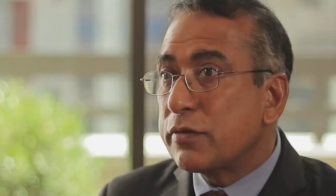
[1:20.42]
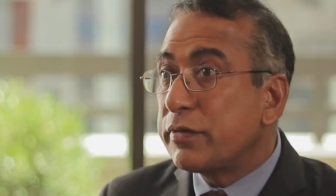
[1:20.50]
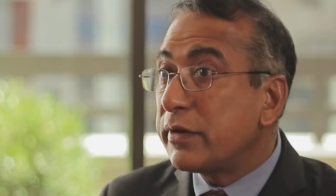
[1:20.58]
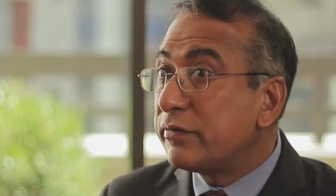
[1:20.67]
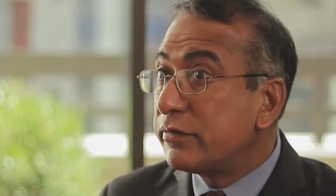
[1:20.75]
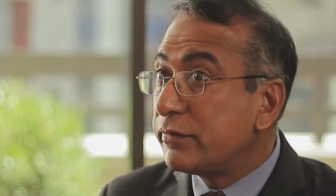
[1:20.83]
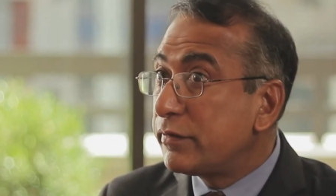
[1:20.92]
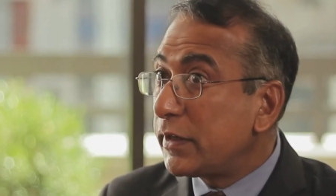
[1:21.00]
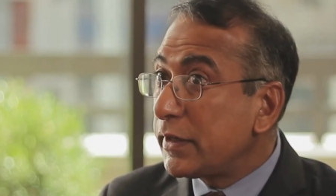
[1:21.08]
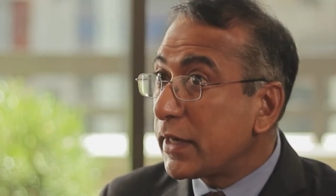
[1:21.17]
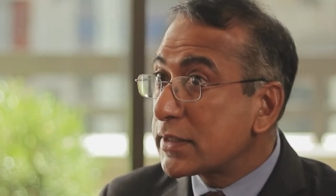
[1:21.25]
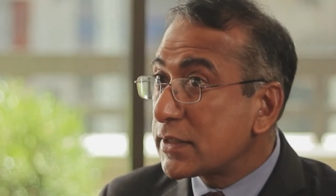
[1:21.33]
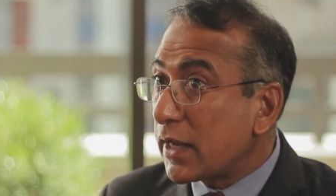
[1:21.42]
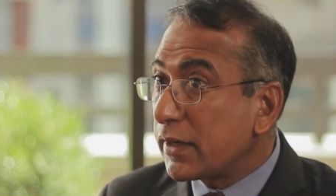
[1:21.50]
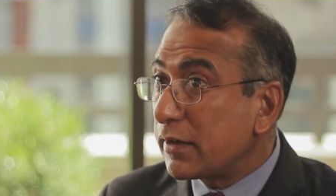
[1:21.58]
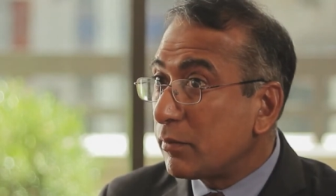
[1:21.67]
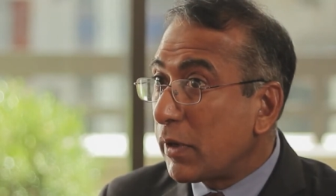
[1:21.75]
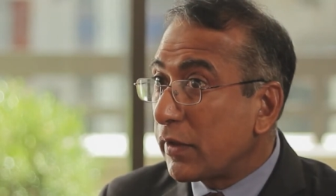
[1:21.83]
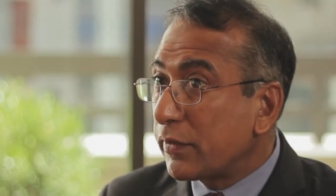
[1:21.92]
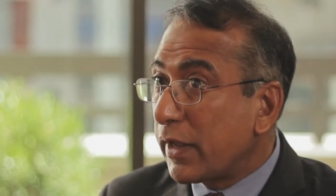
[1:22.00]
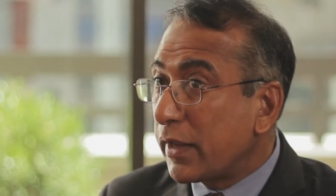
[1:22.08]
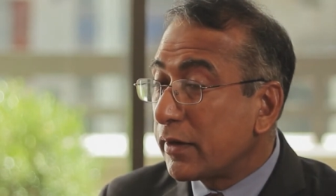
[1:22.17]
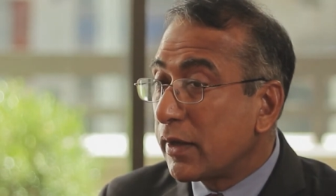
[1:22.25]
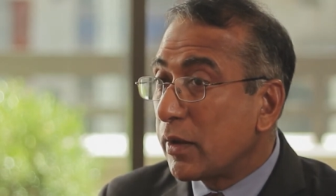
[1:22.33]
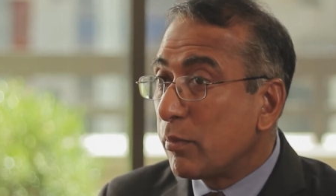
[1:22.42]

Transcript: We're very excited about that